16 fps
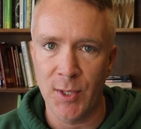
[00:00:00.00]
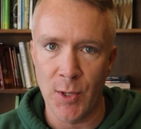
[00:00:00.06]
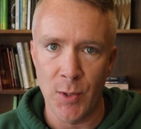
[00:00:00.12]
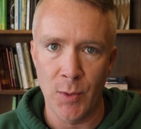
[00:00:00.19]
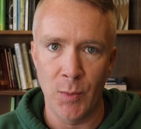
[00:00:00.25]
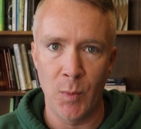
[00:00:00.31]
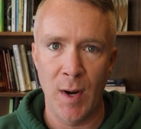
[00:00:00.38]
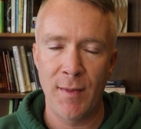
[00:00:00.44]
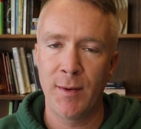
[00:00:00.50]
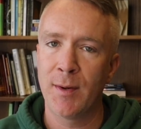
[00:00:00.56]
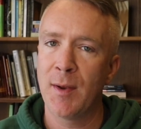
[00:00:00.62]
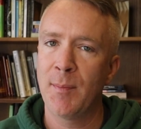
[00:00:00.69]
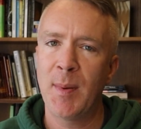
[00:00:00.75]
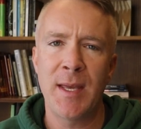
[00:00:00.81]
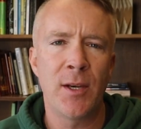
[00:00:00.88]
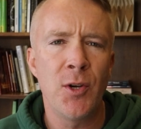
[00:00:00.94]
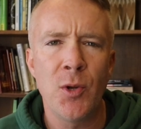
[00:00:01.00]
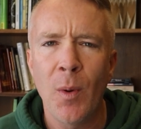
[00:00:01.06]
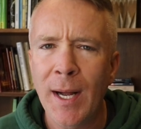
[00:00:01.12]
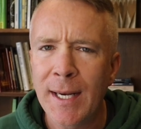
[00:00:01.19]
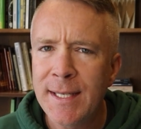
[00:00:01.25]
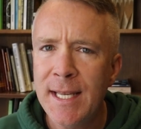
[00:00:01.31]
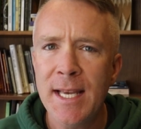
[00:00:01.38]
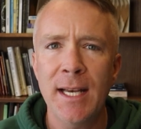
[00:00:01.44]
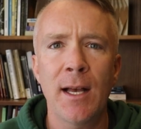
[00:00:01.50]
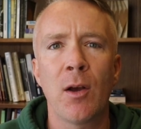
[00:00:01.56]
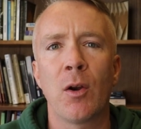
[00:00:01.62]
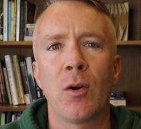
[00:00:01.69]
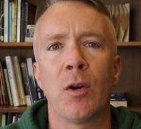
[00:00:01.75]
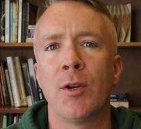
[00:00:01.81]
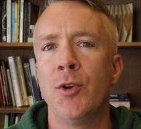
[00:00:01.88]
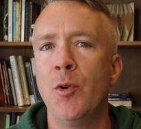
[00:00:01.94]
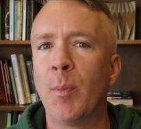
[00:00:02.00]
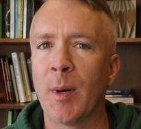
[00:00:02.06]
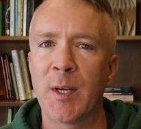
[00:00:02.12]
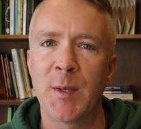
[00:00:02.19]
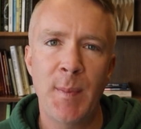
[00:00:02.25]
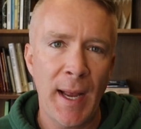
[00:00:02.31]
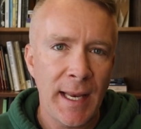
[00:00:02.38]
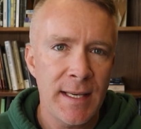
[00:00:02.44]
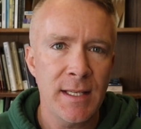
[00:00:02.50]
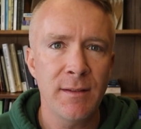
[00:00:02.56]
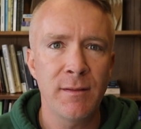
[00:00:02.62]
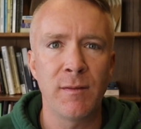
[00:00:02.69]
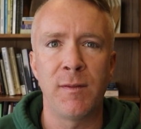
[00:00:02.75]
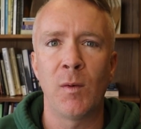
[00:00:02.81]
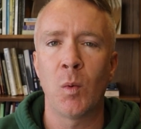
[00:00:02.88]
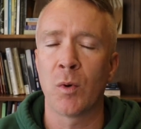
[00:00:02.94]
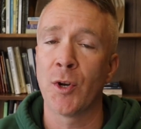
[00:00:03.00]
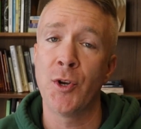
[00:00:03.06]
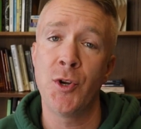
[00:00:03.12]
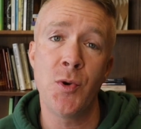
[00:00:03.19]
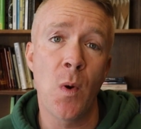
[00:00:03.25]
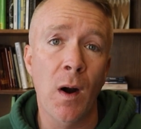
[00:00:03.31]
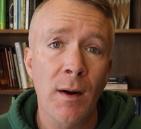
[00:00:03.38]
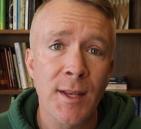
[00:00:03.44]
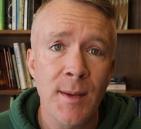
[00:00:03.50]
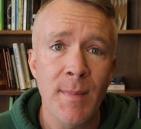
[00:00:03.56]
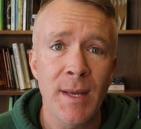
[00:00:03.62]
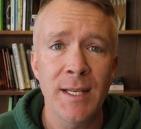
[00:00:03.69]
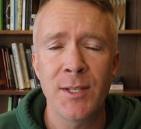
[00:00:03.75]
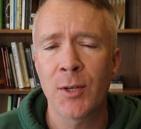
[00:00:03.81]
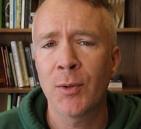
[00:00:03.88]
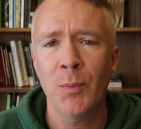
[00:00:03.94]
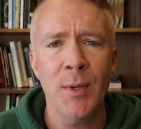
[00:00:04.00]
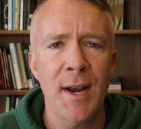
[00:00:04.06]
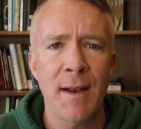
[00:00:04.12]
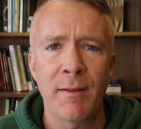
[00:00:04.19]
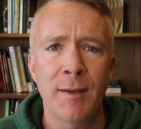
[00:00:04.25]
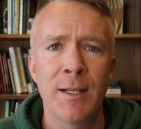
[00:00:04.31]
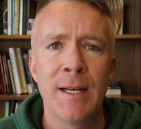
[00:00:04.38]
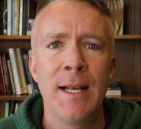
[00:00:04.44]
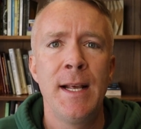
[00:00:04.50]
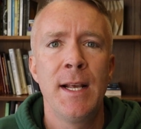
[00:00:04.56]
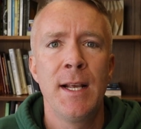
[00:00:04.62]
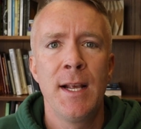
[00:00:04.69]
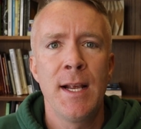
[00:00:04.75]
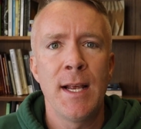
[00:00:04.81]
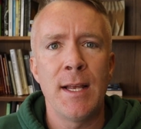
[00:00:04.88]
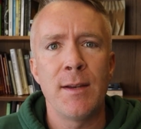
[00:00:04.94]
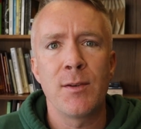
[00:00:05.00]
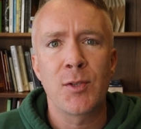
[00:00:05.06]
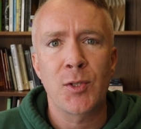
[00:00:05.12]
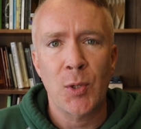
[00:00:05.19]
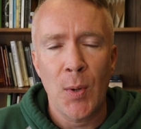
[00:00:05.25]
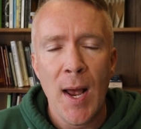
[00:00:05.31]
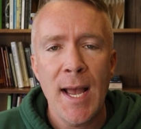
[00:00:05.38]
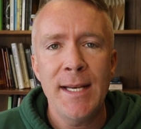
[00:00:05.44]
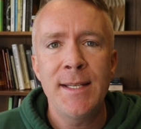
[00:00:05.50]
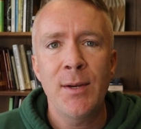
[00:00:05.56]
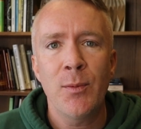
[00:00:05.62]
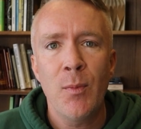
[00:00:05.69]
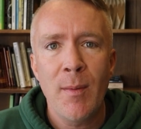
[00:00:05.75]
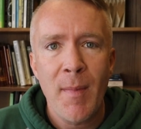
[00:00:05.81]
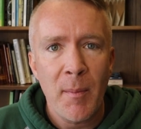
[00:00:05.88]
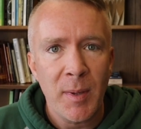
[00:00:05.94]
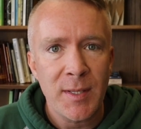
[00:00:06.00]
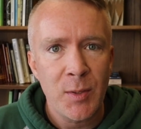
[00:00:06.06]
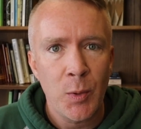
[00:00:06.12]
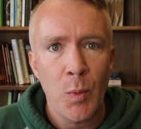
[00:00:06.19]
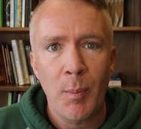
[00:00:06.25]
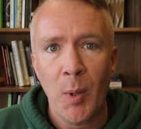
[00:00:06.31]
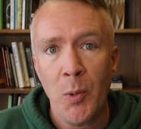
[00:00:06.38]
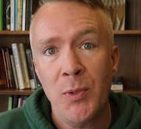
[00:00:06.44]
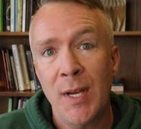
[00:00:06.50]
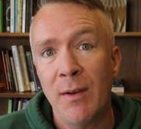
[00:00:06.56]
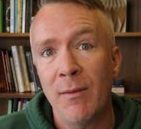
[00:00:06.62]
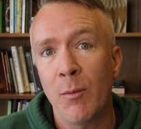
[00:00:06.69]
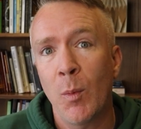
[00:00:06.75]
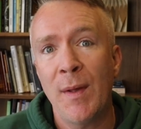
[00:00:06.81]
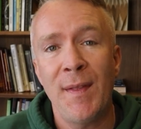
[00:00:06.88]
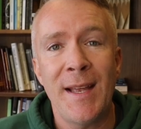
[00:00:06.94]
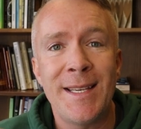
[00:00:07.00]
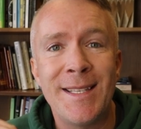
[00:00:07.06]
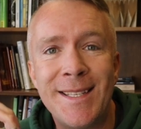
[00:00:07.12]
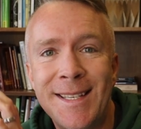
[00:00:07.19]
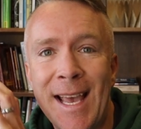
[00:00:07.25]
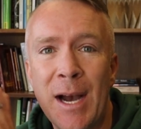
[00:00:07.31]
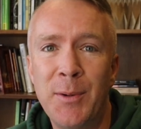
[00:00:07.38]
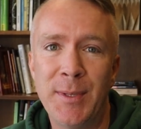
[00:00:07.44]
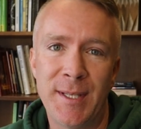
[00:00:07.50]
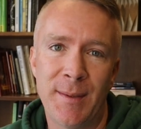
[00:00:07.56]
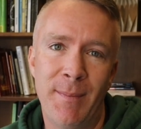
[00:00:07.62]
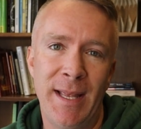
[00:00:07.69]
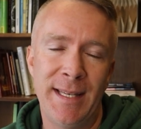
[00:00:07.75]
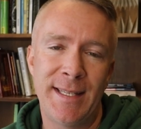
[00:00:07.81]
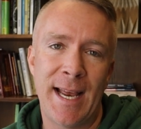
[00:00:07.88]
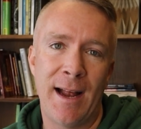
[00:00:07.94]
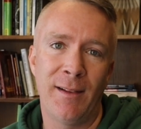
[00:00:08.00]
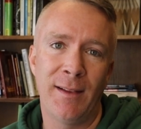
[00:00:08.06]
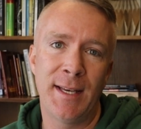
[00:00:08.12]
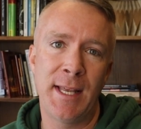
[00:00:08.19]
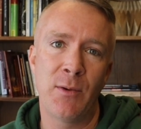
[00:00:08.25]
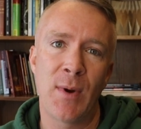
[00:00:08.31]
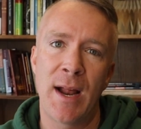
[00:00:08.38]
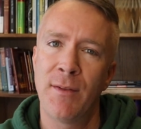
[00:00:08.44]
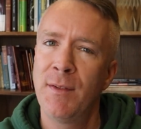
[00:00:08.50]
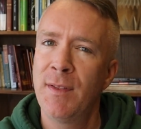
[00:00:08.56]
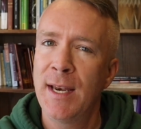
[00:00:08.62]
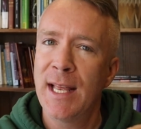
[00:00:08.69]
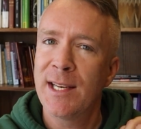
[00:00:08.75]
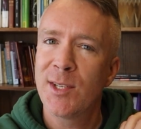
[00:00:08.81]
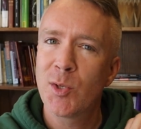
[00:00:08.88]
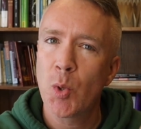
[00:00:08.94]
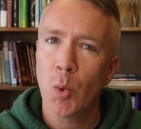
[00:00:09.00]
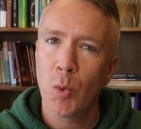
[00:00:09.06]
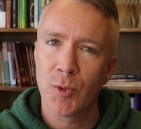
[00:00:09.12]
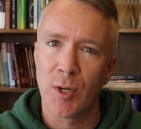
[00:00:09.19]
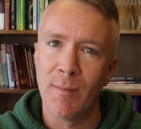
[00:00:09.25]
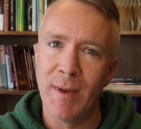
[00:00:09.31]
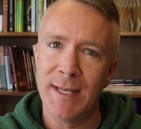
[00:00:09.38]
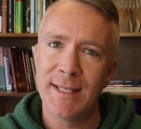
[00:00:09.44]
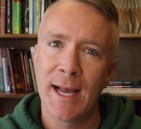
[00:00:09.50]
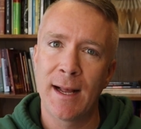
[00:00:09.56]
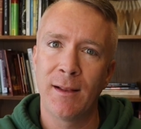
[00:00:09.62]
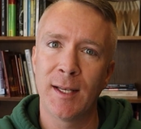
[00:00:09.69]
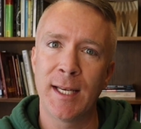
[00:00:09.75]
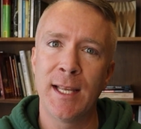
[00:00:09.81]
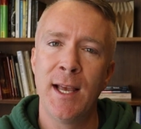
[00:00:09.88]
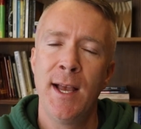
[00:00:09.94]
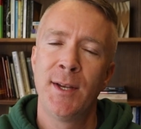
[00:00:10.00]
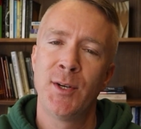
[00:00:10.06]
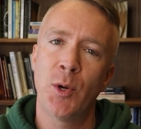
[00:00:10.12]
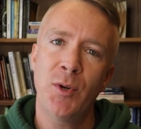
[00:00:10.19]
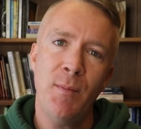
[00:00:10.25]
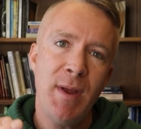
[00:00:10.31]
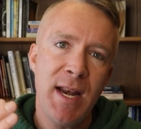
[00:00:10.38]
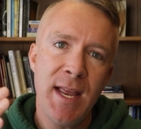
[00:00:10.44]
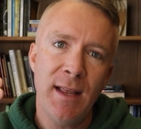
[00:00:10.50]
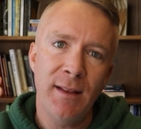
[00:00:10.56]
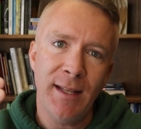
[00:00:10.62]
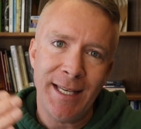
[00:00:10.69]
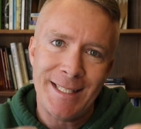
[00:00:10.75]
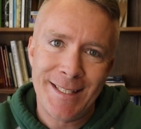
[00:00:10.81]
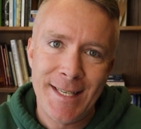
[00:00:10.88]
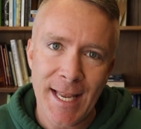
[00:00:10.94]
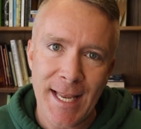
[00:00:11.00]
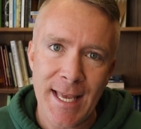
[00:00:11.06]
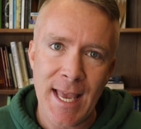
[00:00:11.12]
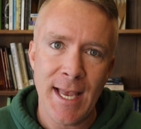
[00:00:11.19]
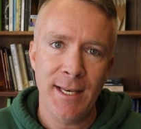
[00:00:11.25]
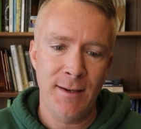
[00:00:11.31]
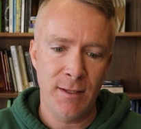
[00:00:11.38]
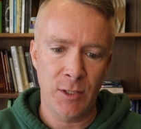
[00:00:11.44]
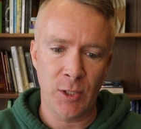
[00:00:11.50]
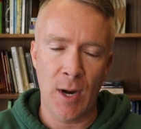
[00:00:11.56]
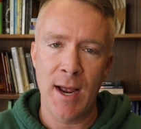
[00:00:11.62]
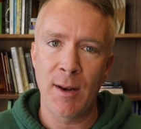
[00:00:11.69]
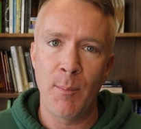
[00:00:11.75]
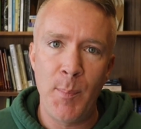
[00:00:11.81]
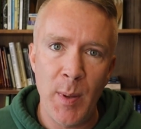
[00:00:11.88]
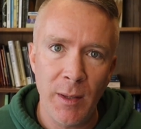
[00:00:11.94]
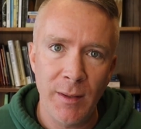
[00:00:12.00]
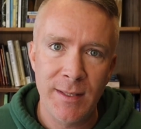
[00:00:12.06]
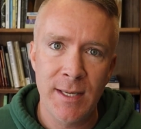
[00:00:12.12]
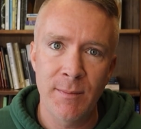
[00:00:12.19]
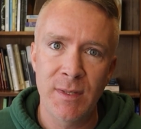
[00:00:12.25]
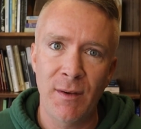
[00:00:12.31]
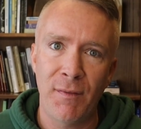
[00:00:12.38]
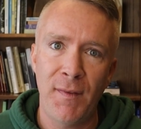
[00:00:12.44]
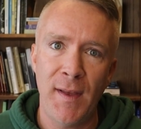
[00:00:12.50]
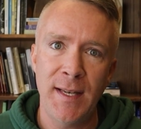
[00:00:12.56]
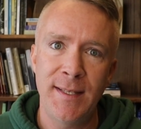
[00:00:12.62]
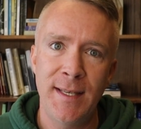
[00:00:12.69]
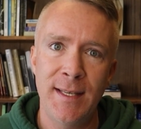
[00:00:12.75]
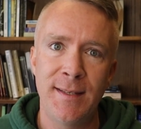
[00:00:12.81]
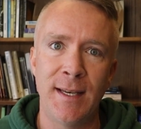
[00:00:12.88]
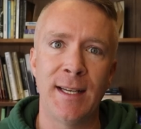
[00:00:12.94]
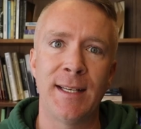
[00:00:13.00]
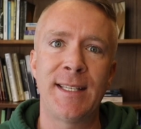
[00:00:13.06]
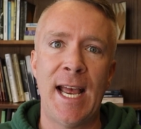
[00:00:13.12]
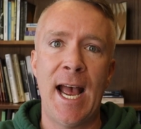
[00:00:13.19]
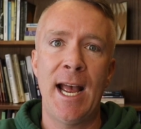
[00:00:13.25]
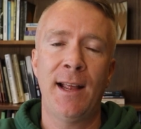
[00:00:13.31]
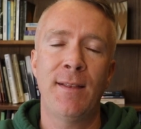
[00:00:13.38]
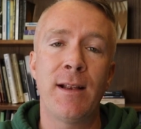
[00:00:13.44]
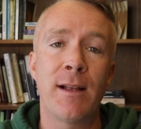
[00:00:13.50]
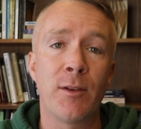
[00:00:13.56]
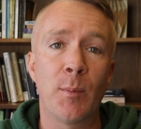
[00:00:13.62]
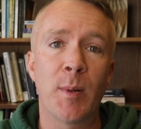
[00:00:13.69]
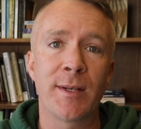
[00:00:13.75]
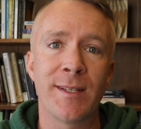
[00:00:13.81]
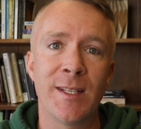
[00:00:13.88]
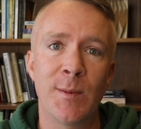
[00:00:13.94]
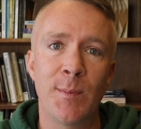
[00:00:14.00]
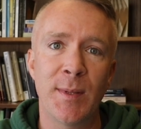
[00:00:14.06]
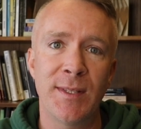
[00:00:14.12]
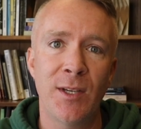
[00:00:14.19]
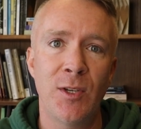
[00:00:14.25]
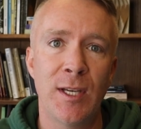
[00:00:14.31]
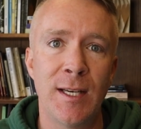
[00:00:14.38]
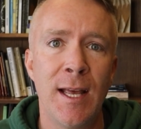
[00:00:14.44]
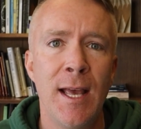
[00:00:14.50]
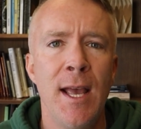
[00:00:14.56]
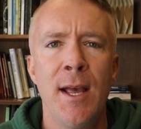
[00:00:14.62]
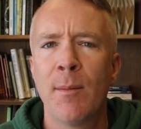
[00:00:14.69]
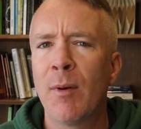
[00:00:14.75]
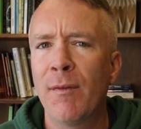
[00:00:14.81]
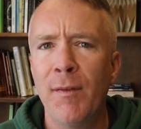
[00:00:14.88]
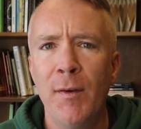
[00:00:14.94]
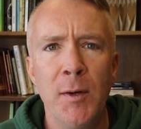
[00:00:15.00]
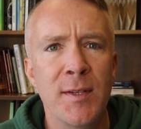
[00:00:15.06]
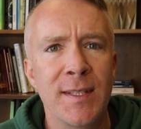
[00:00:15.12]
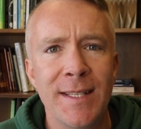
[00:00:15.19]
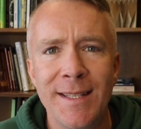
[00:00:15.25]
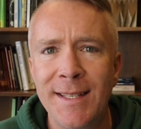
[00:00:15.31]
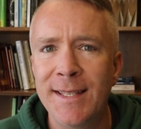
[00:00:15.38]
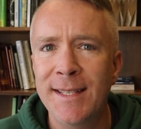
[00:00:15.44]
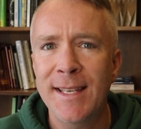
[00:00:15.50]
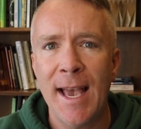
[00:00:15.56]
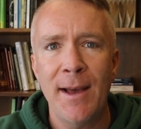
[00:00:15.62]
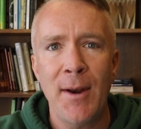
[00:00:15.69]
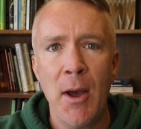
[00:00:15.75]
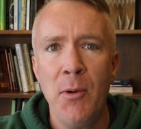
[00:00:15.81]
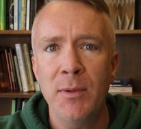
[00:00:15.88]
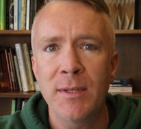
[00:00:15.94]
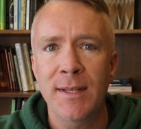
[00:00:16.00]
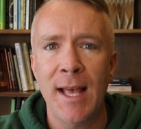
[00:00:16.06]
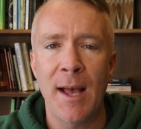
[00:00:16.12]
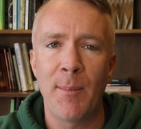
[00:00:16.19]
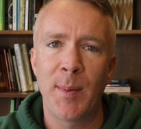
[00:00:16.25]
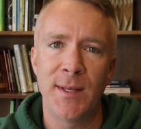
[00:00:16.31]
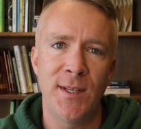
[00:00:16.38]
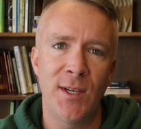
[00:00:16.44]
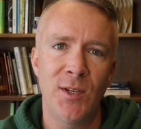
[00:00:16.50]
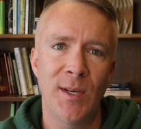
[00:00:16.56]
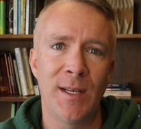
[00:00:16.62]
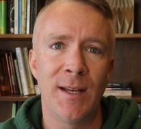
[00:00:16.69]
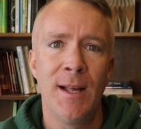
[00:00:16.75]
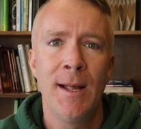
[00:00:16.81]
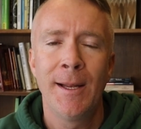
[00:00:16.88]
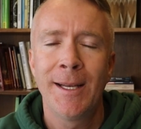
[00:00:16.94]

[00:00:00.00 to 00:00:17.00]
to, whether it be a new idea or a new perspective or a new argument or whatever, try to remember to approach it with a scout mentality rather than a soldier mentality. Don't immediately dig in, try to build some defenses and attack the other person's position, but first scout out that position.